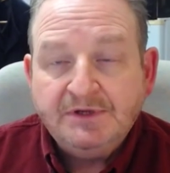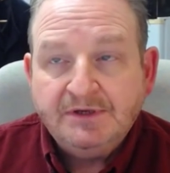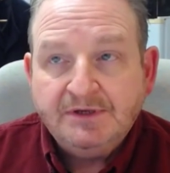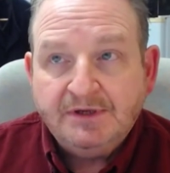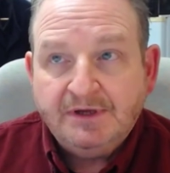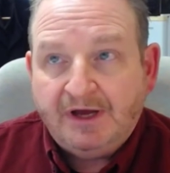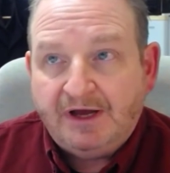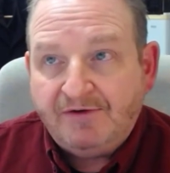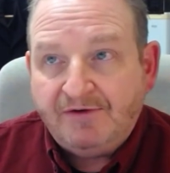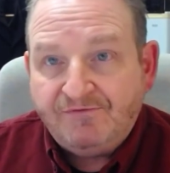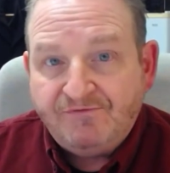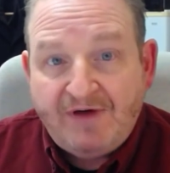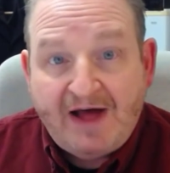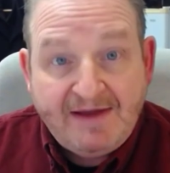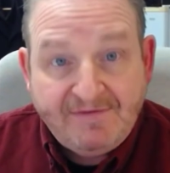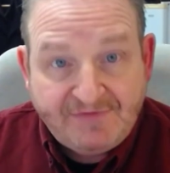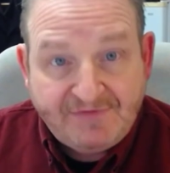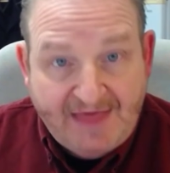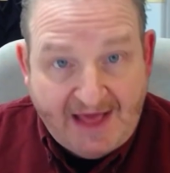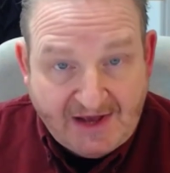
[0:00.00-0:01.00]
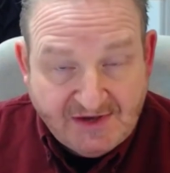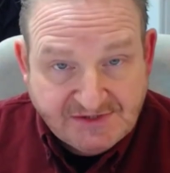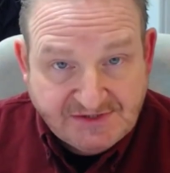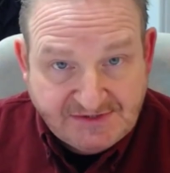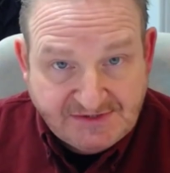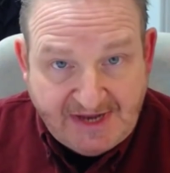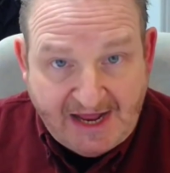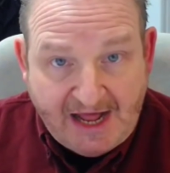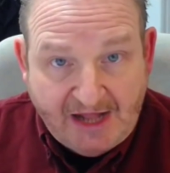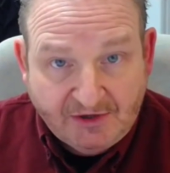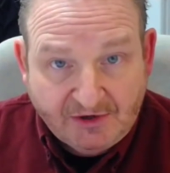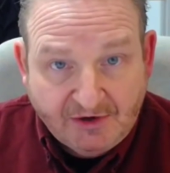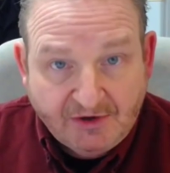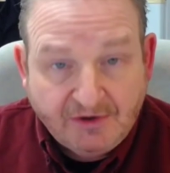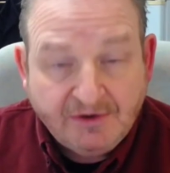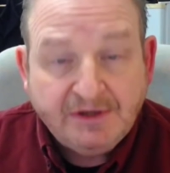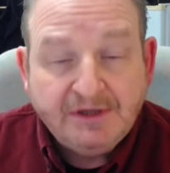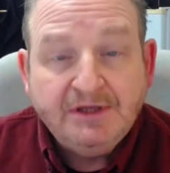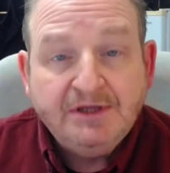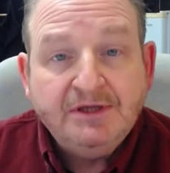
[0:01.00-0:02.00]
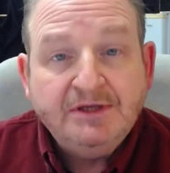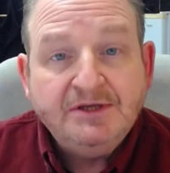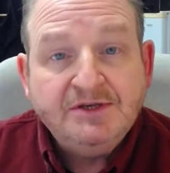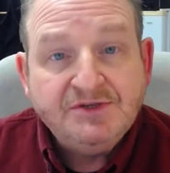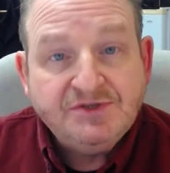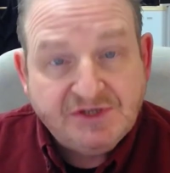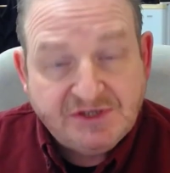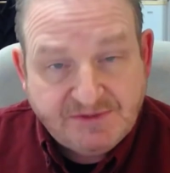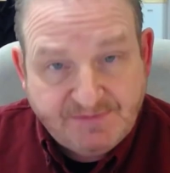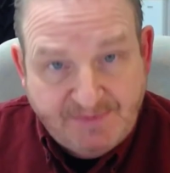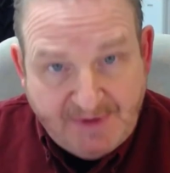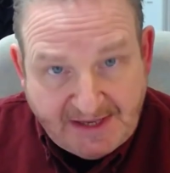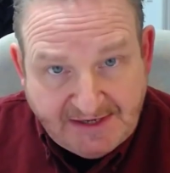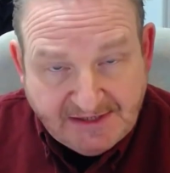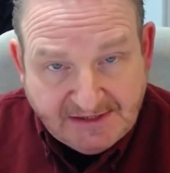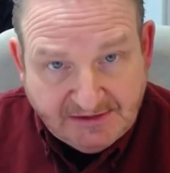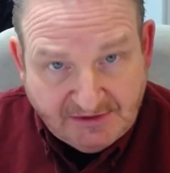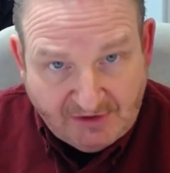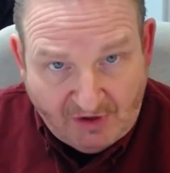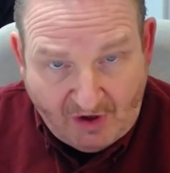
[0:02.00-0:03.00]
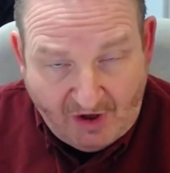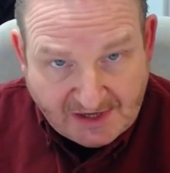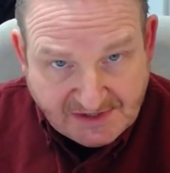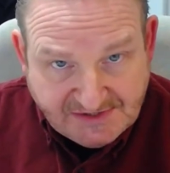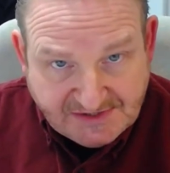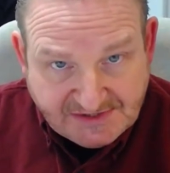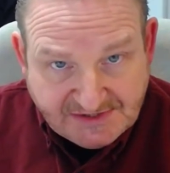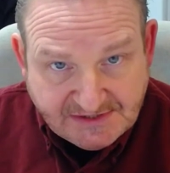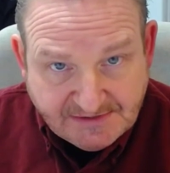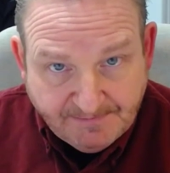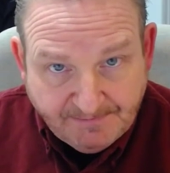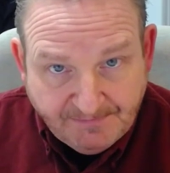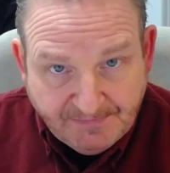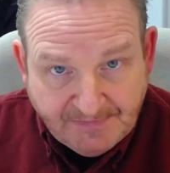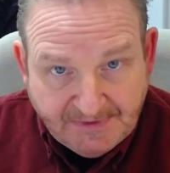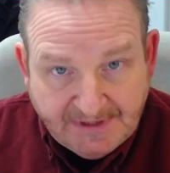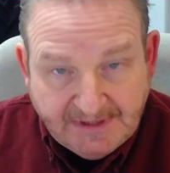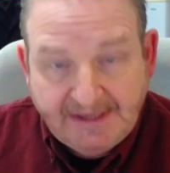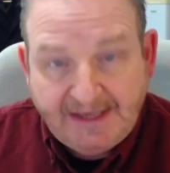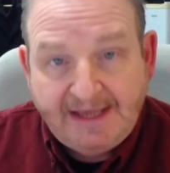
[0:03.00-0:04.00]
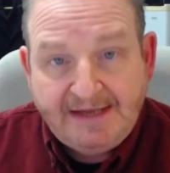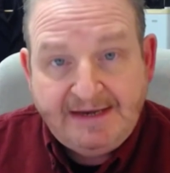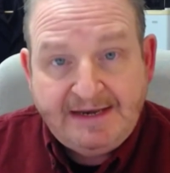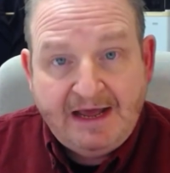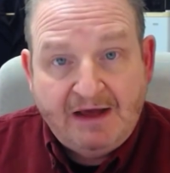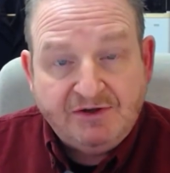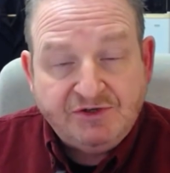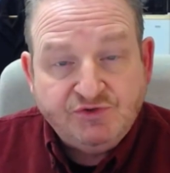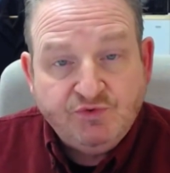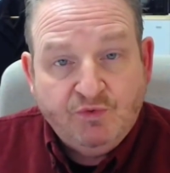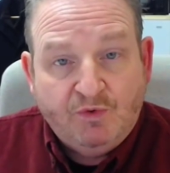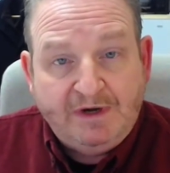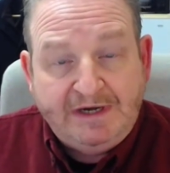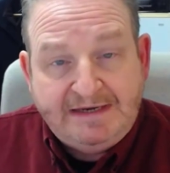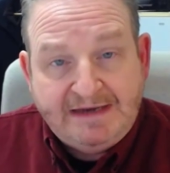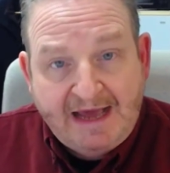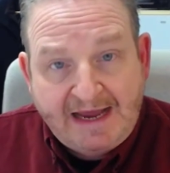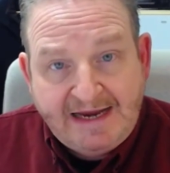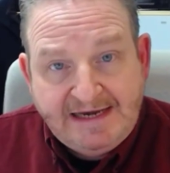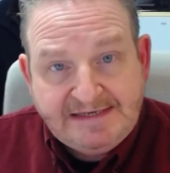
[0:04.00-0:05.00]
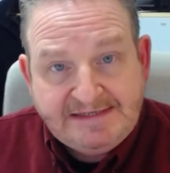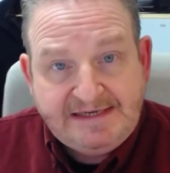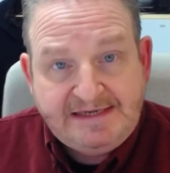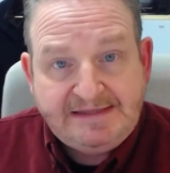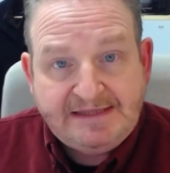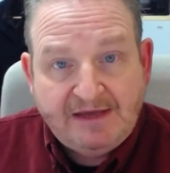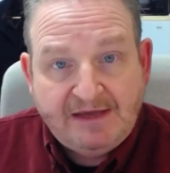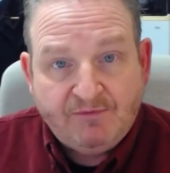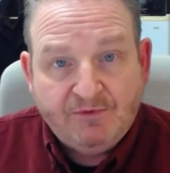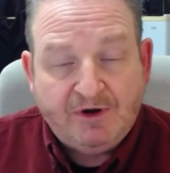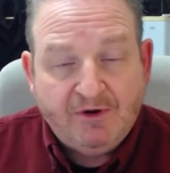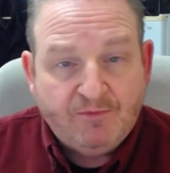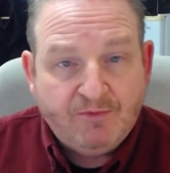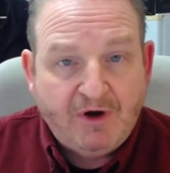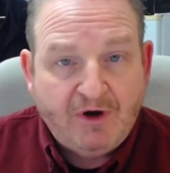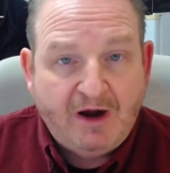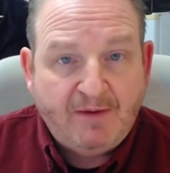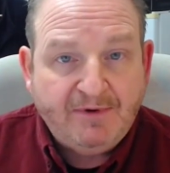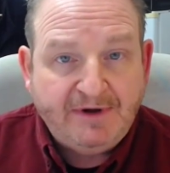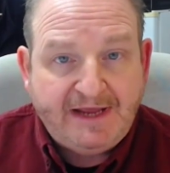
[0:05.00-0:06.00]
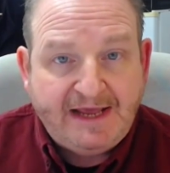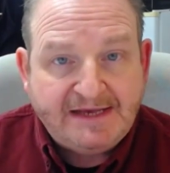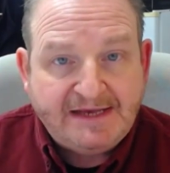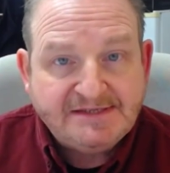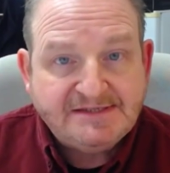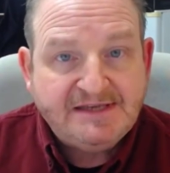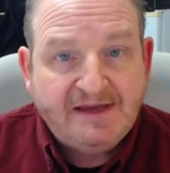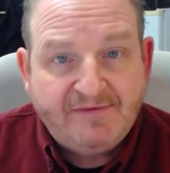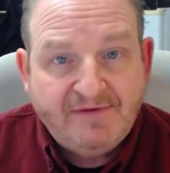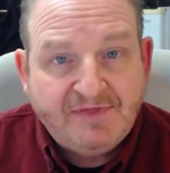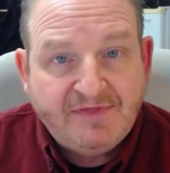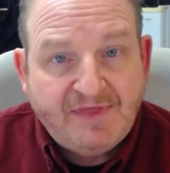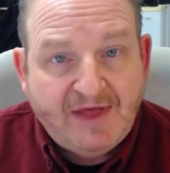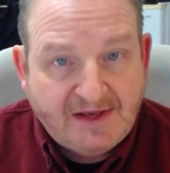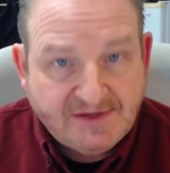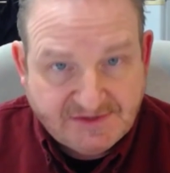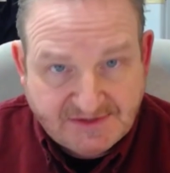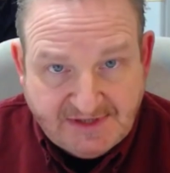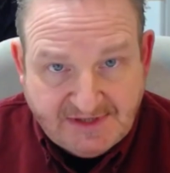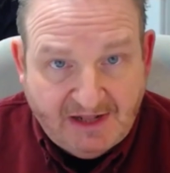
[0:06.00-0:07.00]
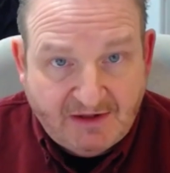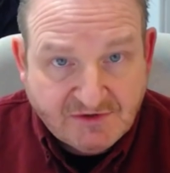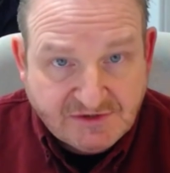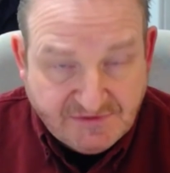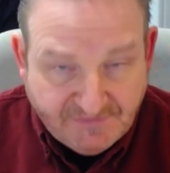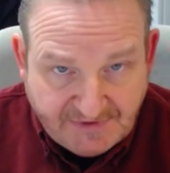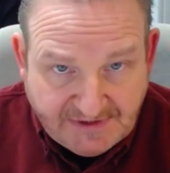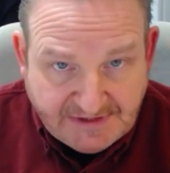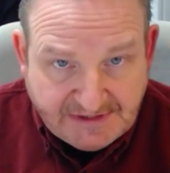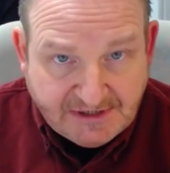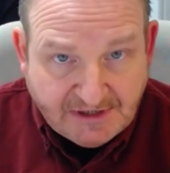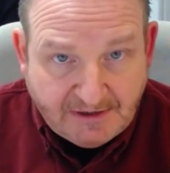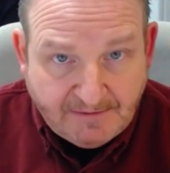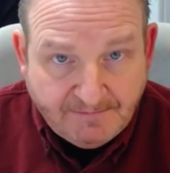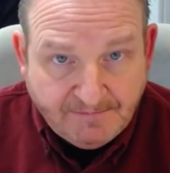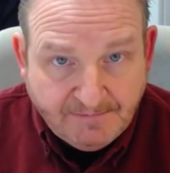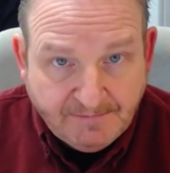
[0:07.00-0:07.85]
$5,000 suspended loss, And now in 2019, that rental property has $7,000 of income.